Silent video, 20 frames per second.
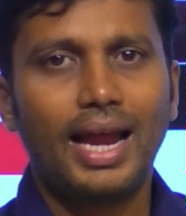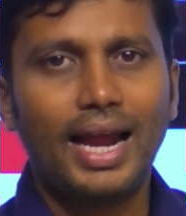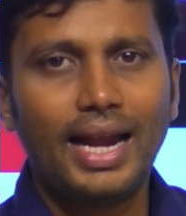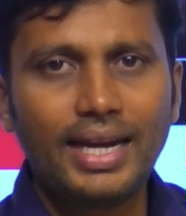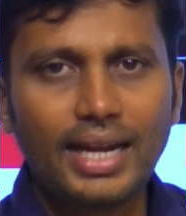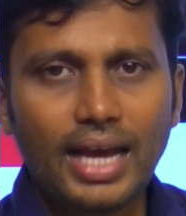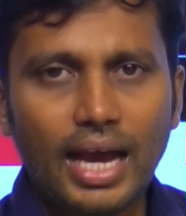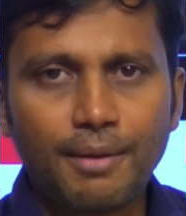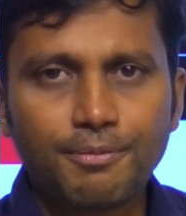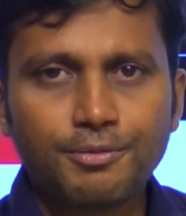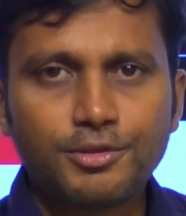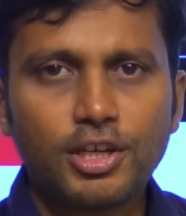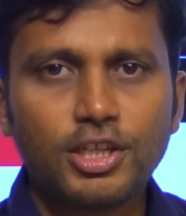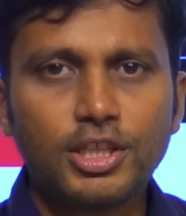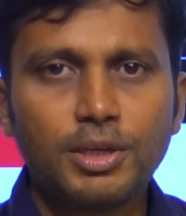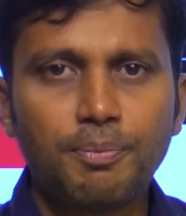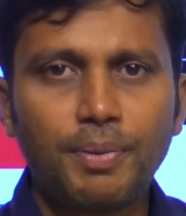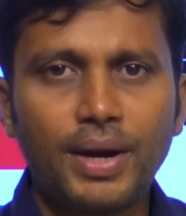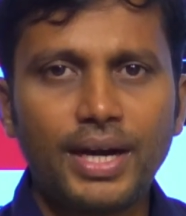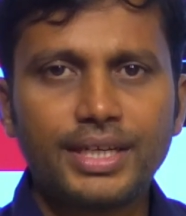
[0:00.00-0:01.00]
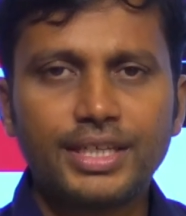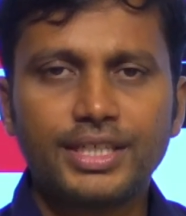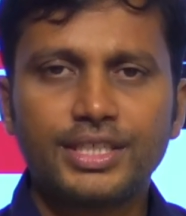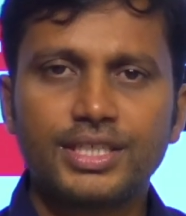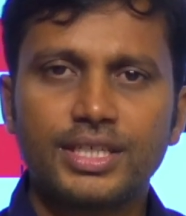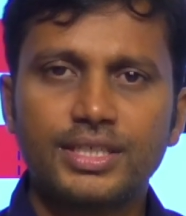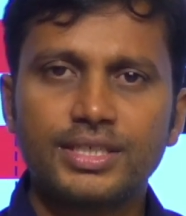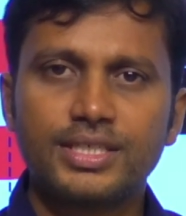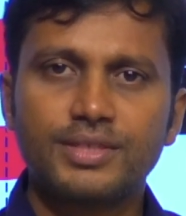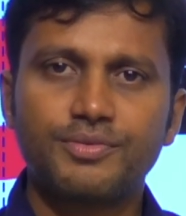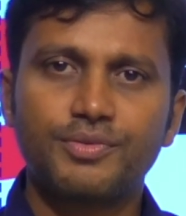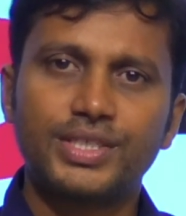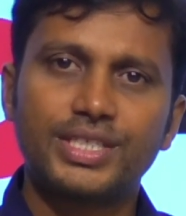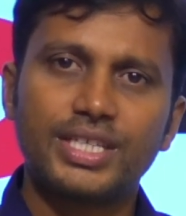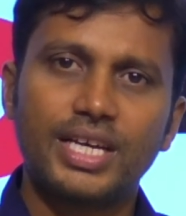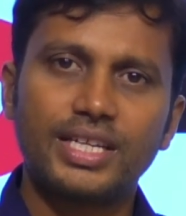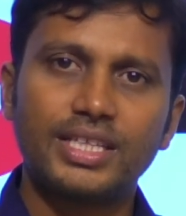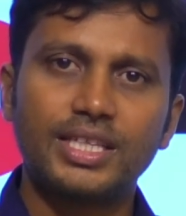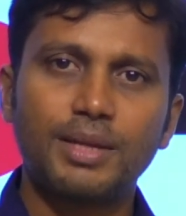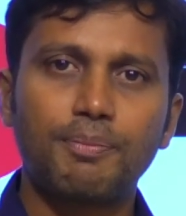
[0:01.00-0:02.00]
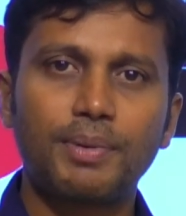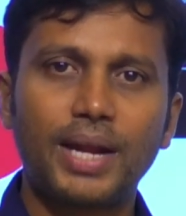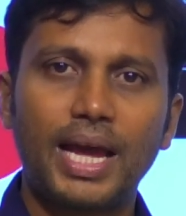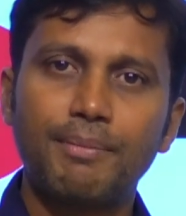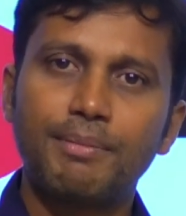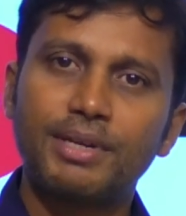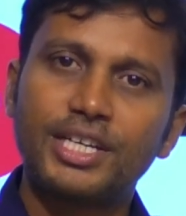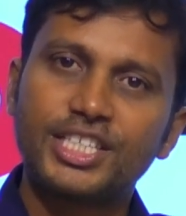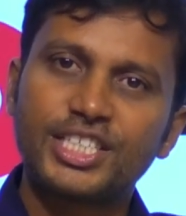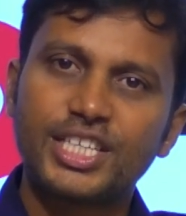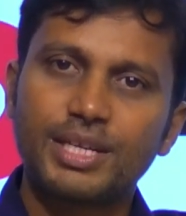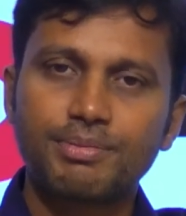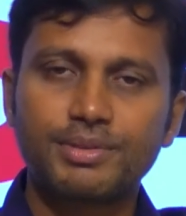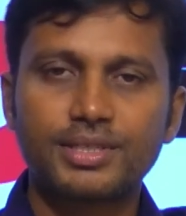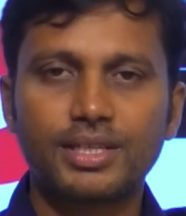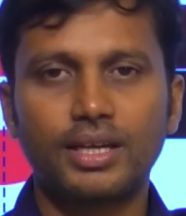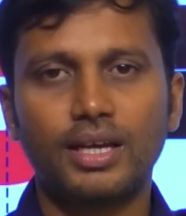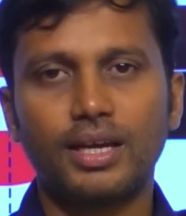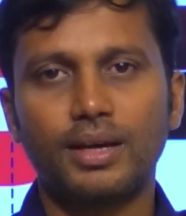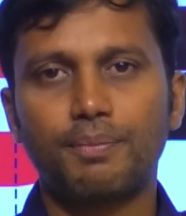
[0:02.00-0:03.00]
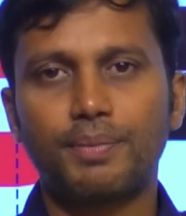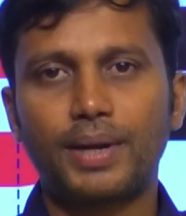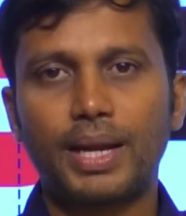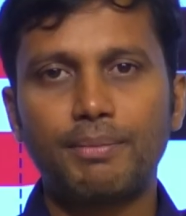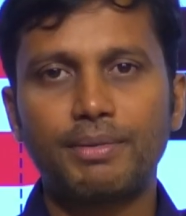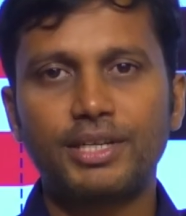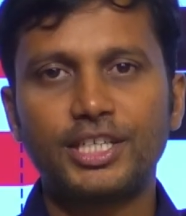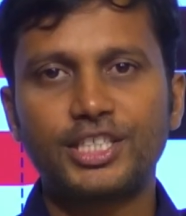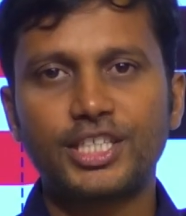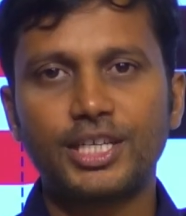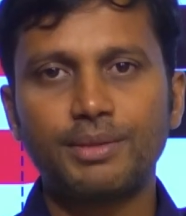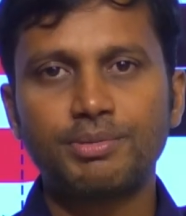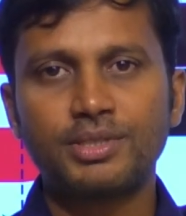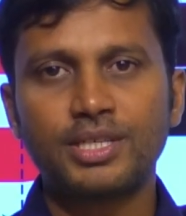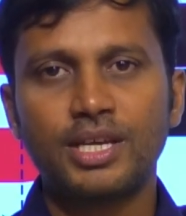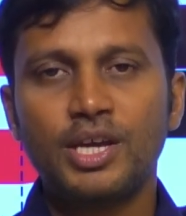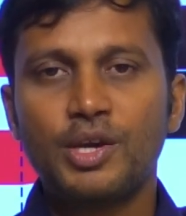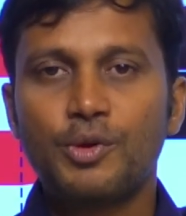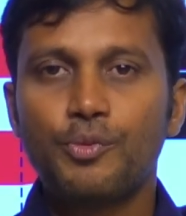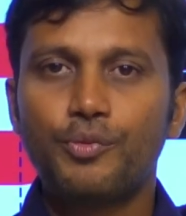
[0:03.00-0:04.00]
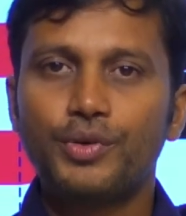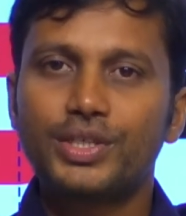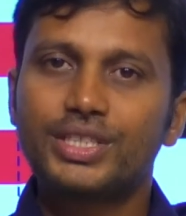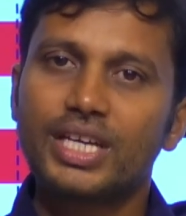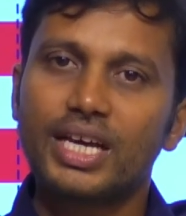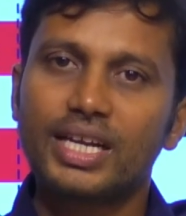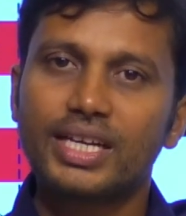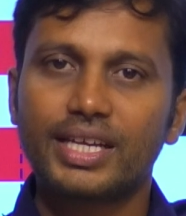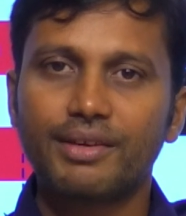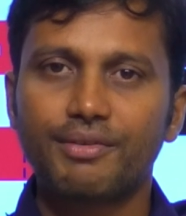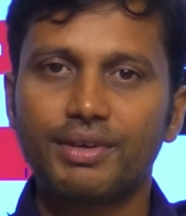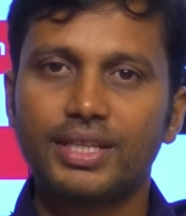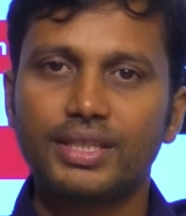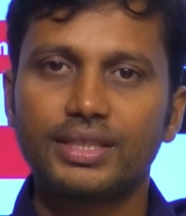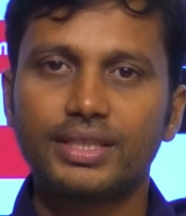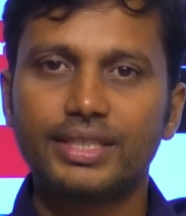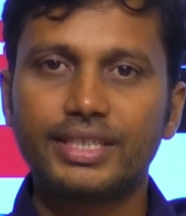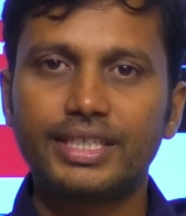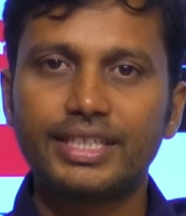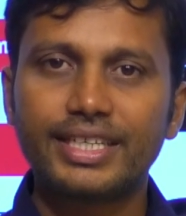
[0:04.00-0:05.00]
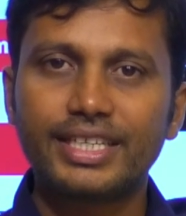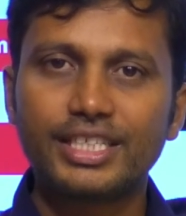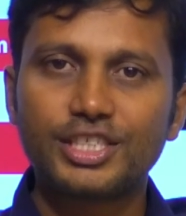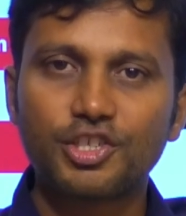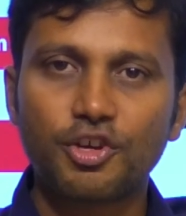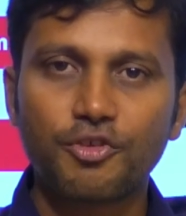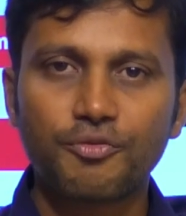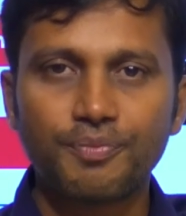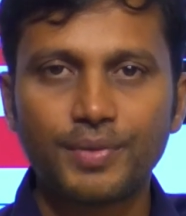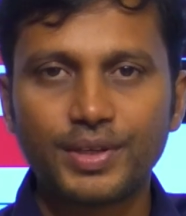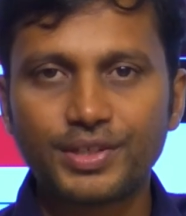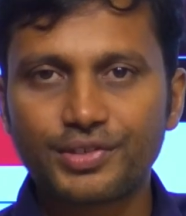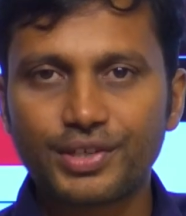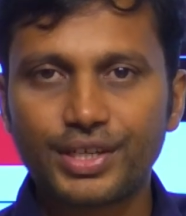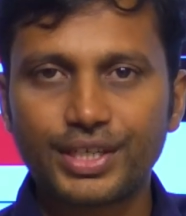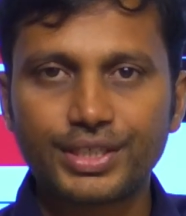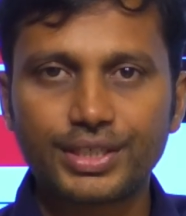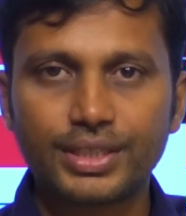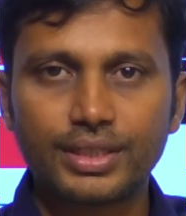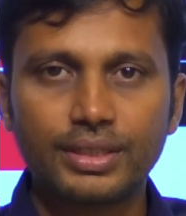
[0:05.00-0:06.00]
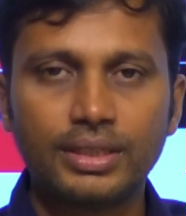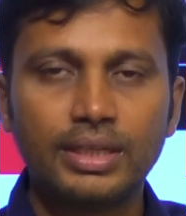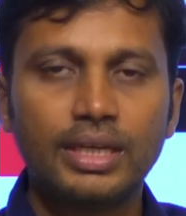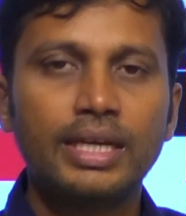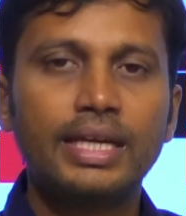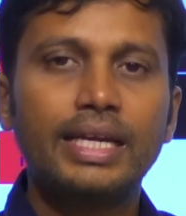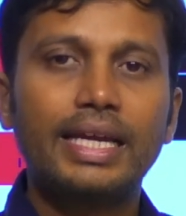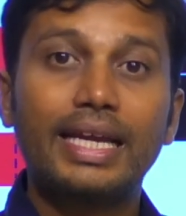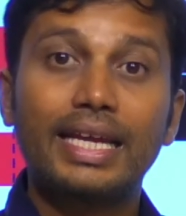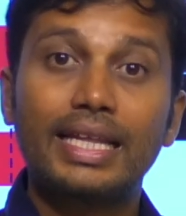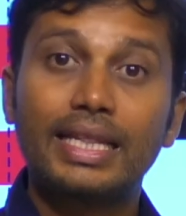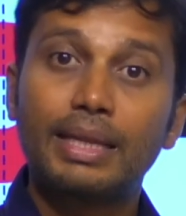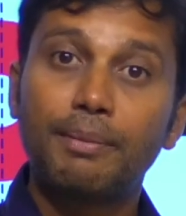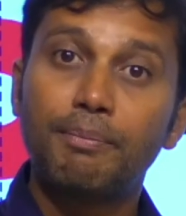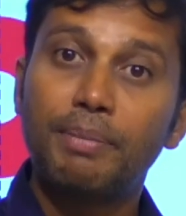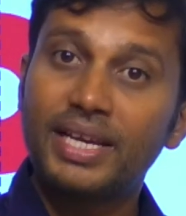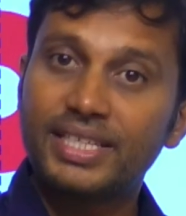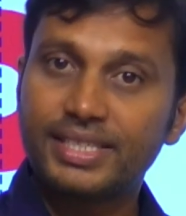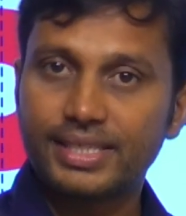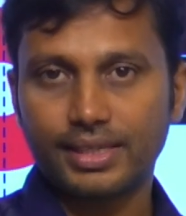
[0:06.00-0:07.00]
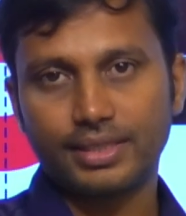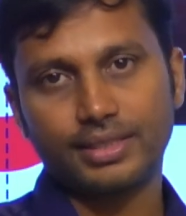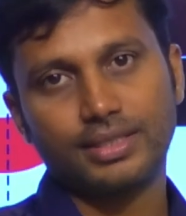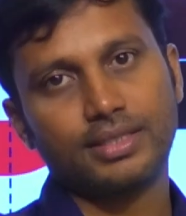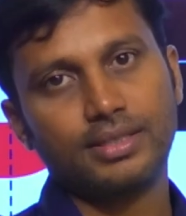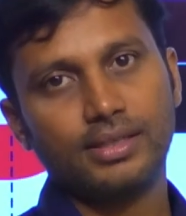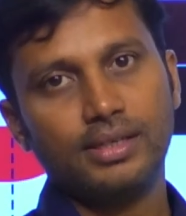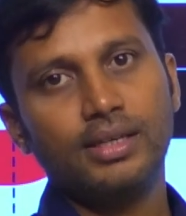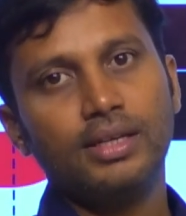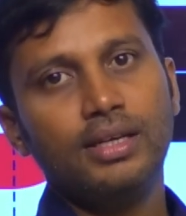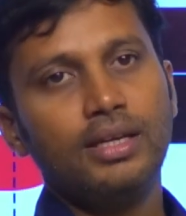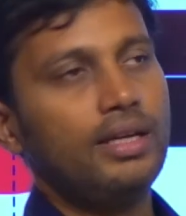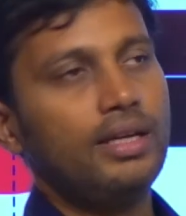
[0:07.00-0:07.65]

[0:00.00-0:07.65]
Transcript: and observe the partitions which are in the primary shapes uh, primary shapes which are given in the details of mensuration in the basics